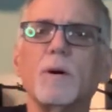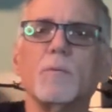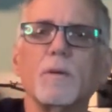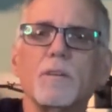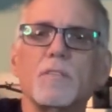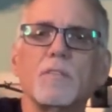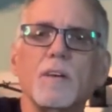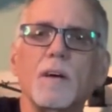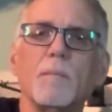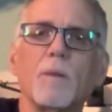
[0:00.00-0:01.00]
where this
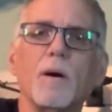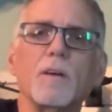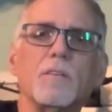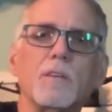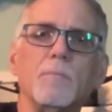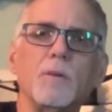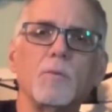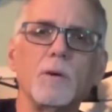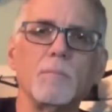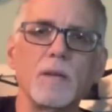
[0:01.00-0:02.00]
part is in
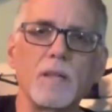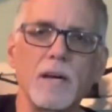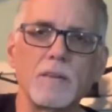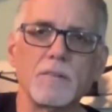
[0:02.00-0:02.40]
between my legs.